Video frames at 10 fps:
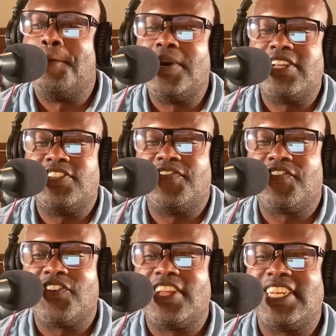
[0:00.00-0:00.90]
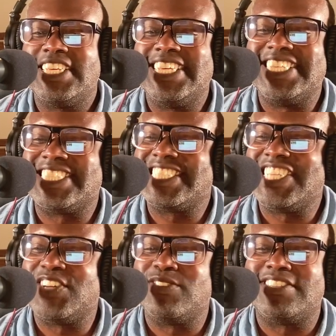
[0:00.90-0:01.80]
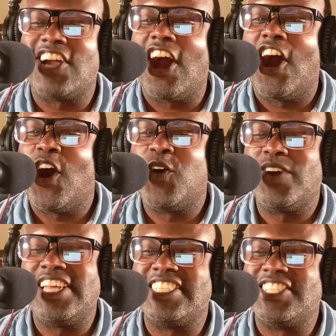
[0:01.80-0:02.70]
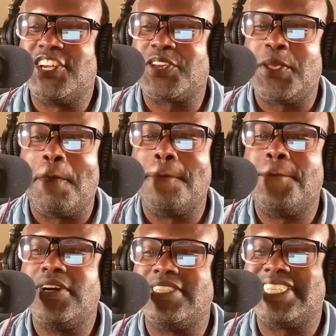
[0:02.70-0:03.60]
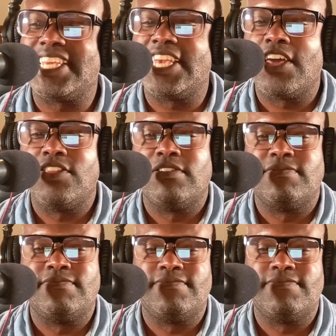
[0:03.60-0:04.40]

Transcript: Budget friendly secret to always looking put together.